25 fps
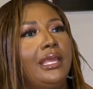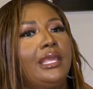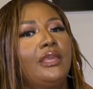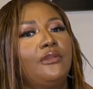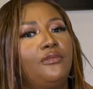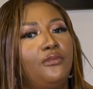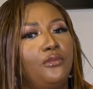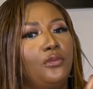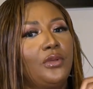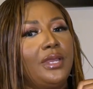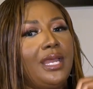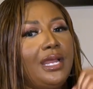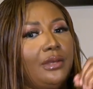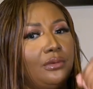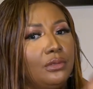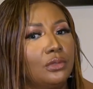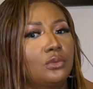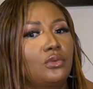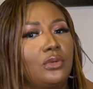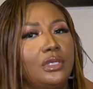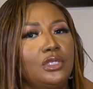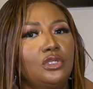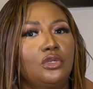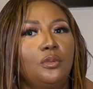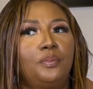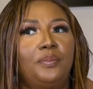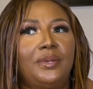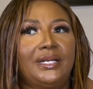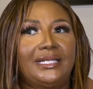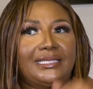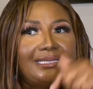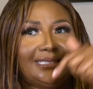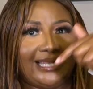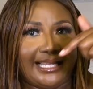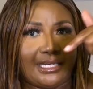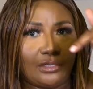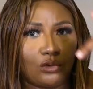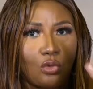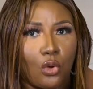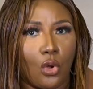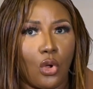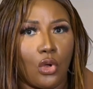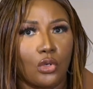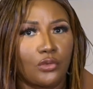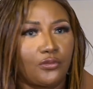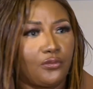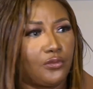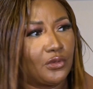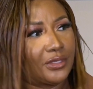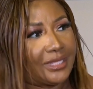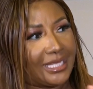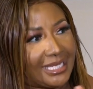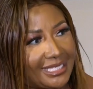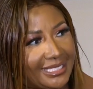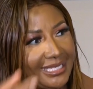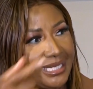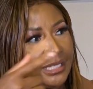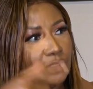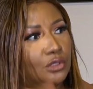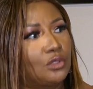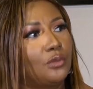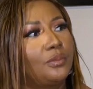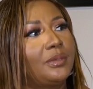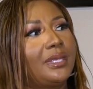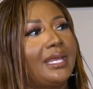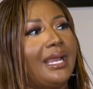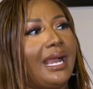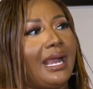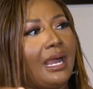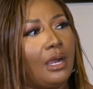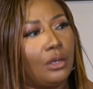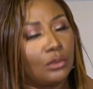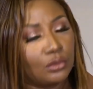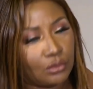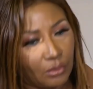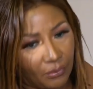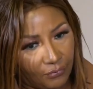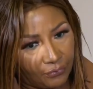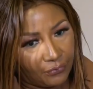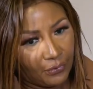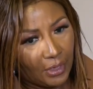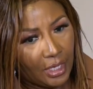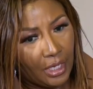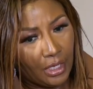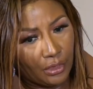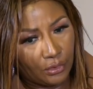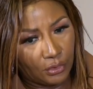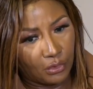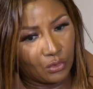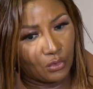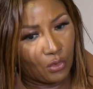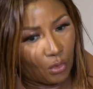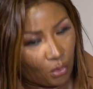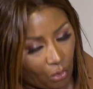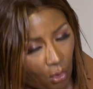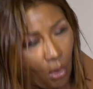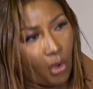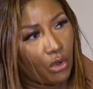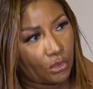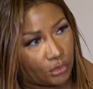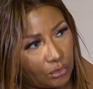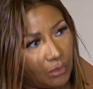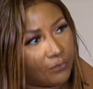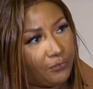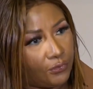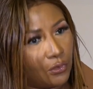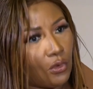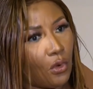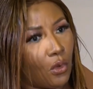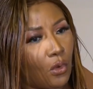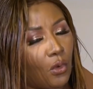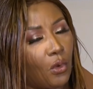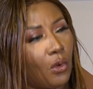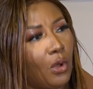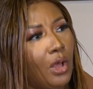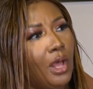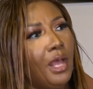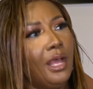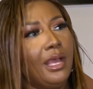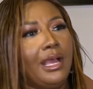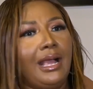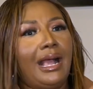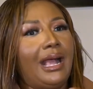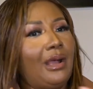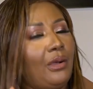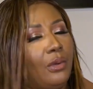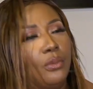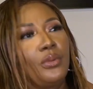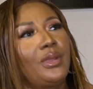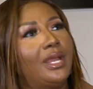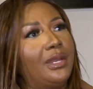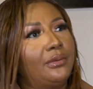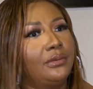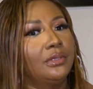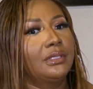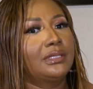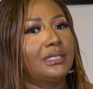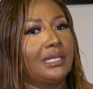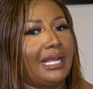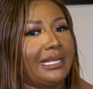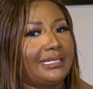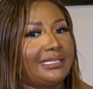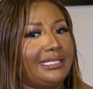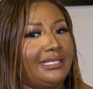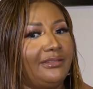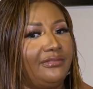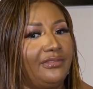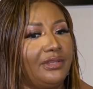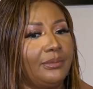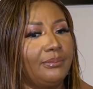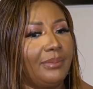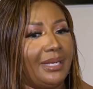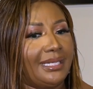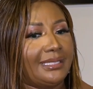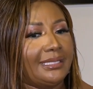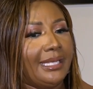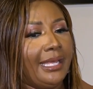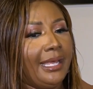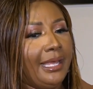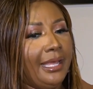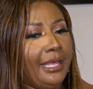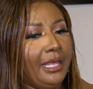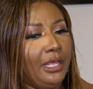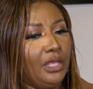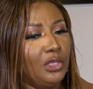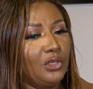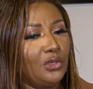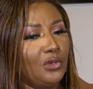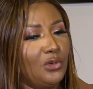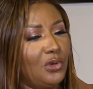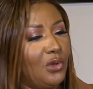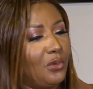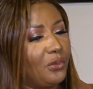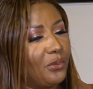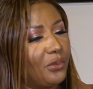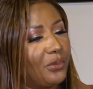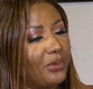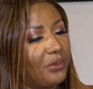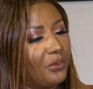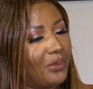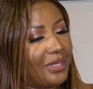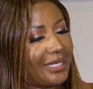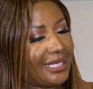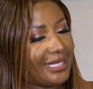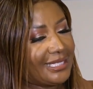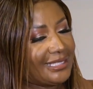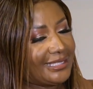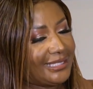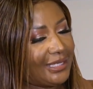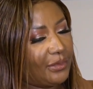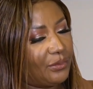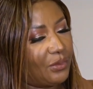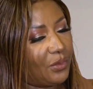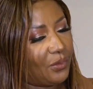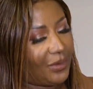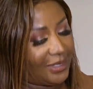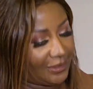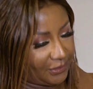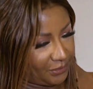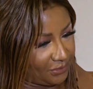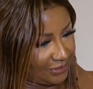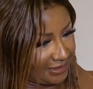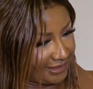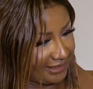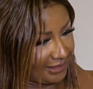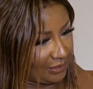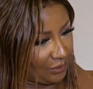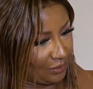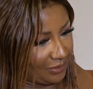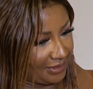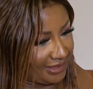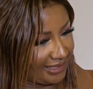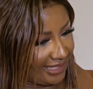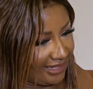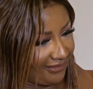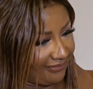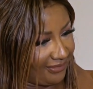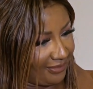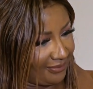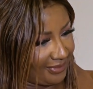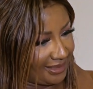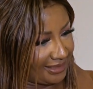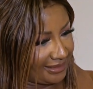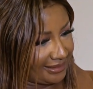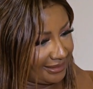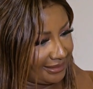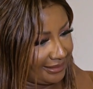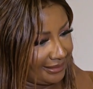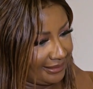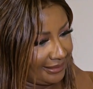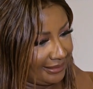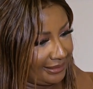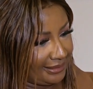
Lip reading: if we are not going to build that court for that child to be out of, court of law, we are not achieving. But, we can say we want to sit with government.